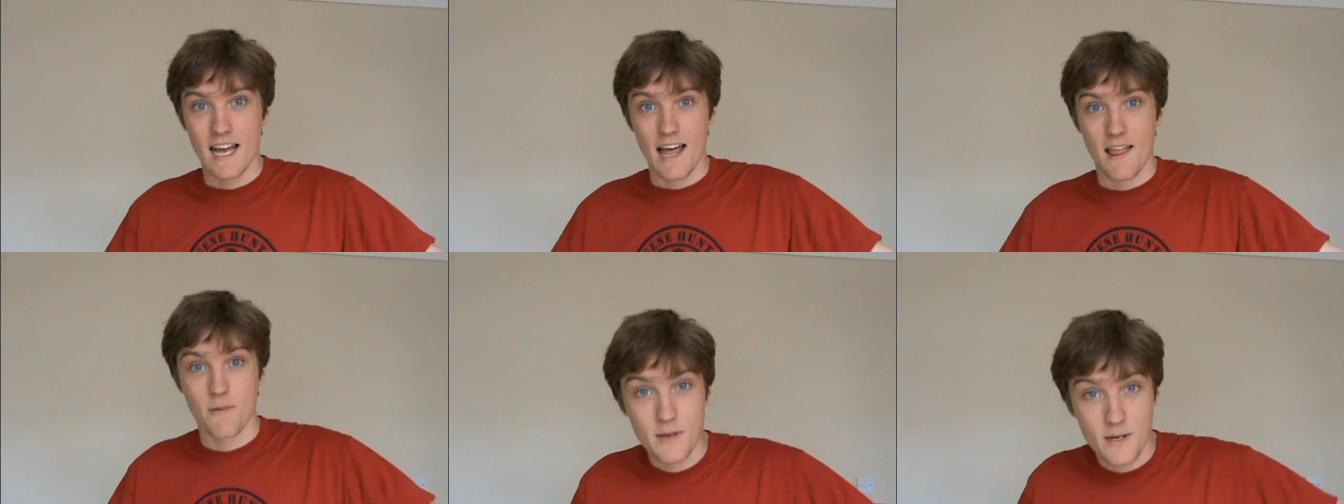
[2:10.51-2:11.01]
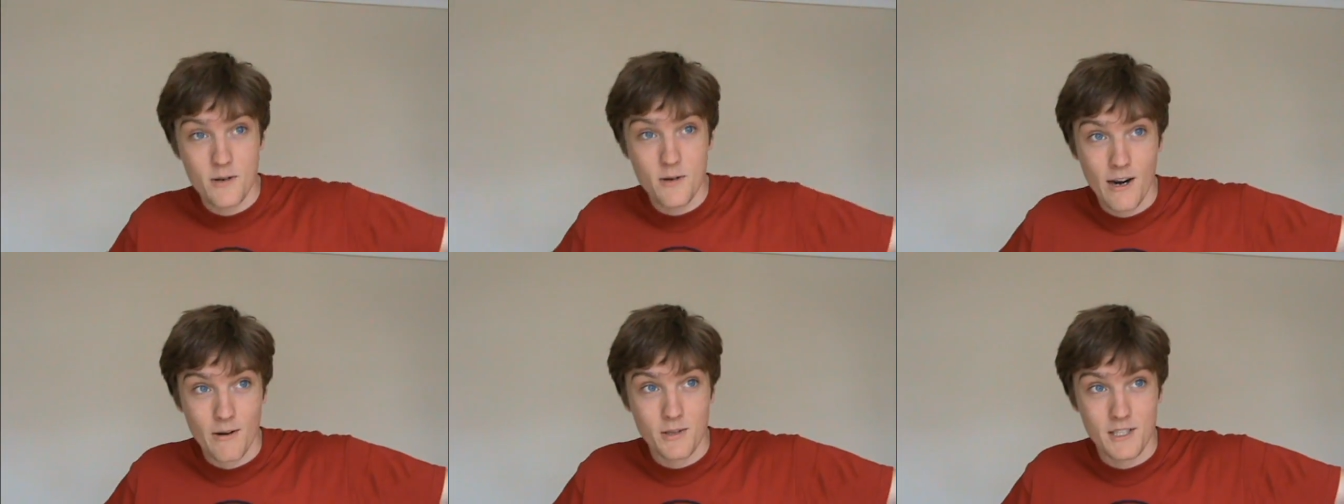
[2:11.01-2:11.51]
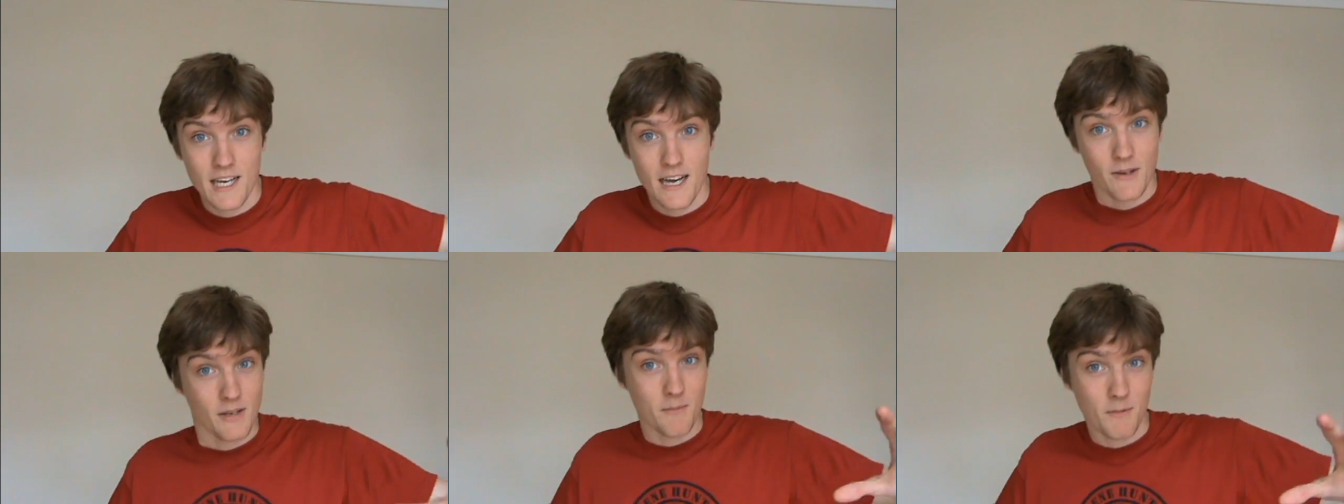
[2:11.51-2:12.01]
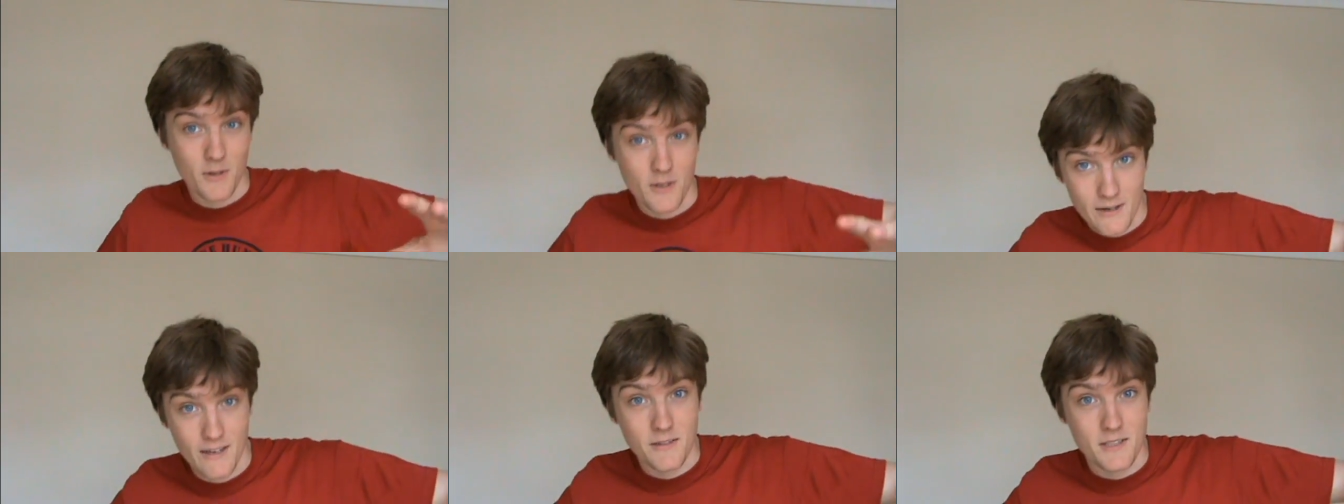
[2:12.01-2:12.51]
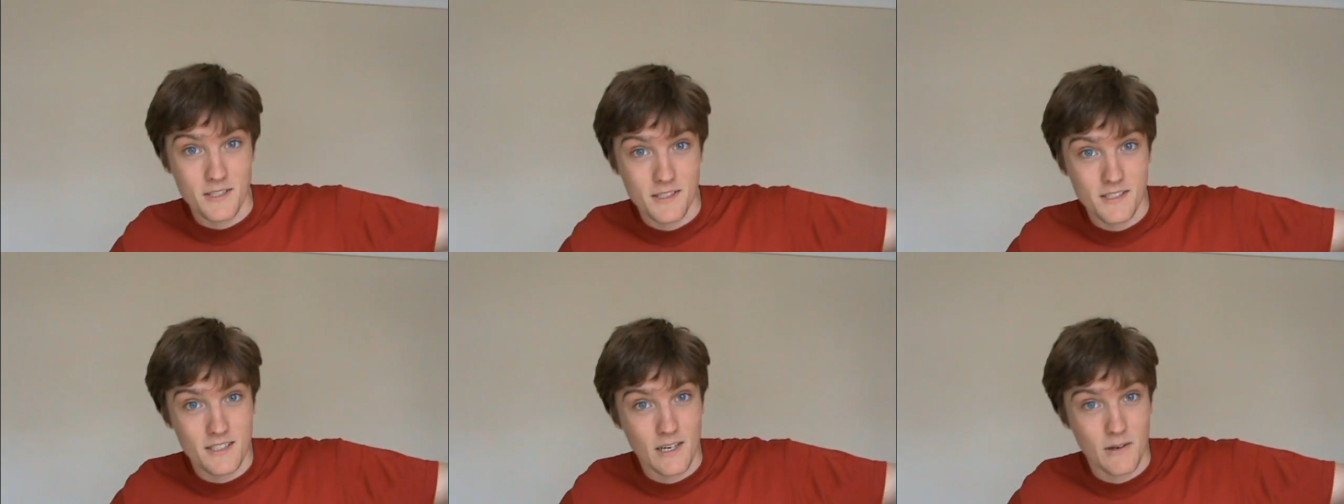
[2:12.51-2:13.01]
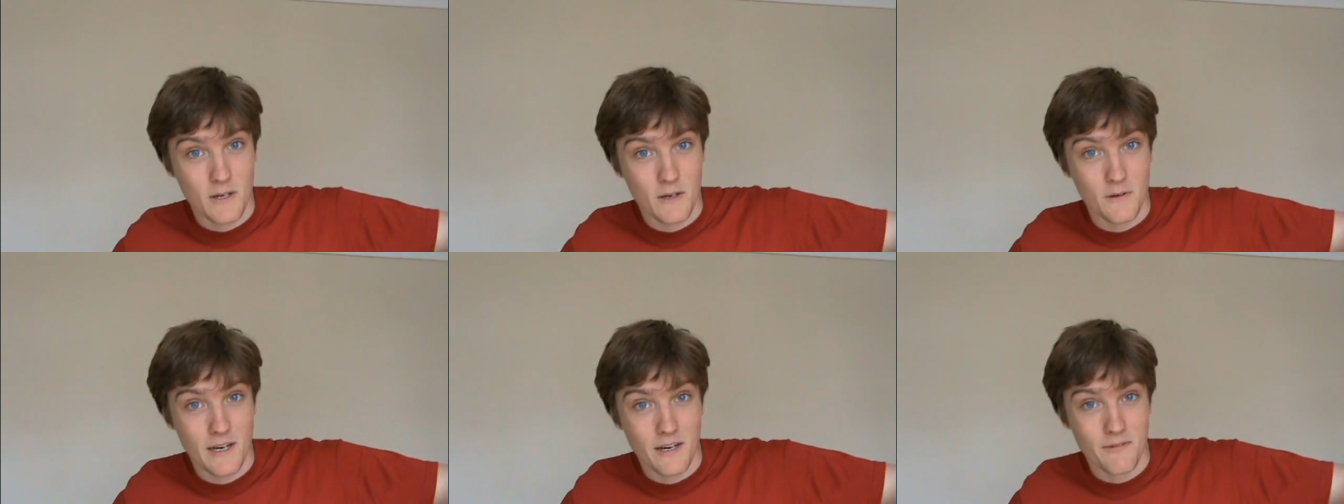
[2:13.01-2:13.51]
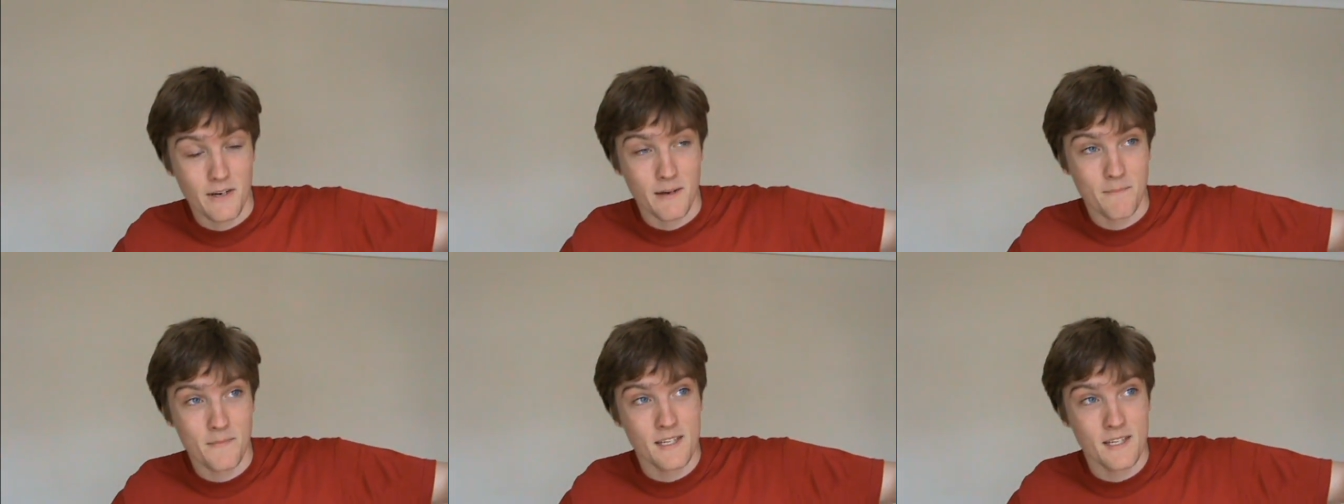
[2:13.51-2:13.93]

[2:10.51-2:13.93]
And then we crouched down. I'm not going to crouch because I'll go out of frame.